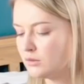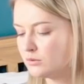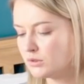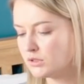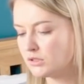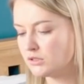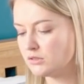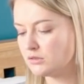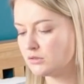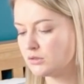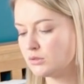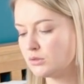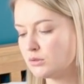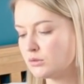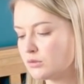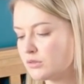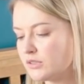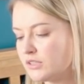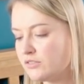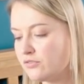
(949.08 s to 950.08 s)
1,
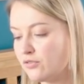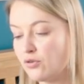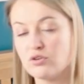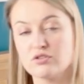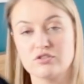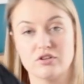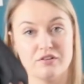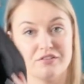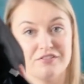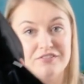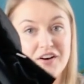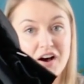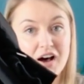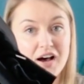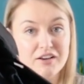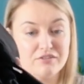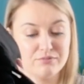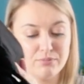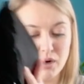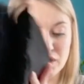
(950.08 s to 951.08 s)
2, 3, 4. So
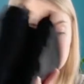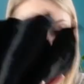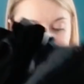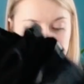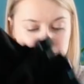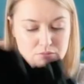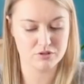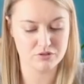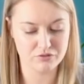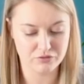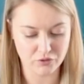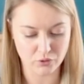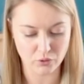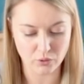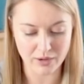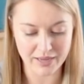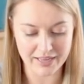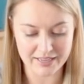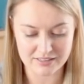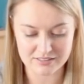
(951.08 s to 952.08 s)
5 bottoms
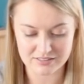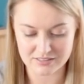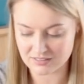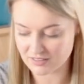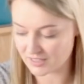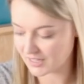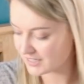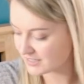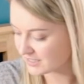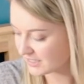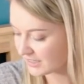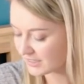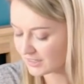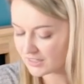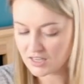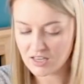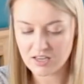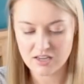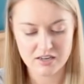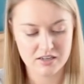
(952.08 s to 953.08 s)
for
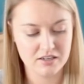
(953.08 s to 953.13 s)
exercising.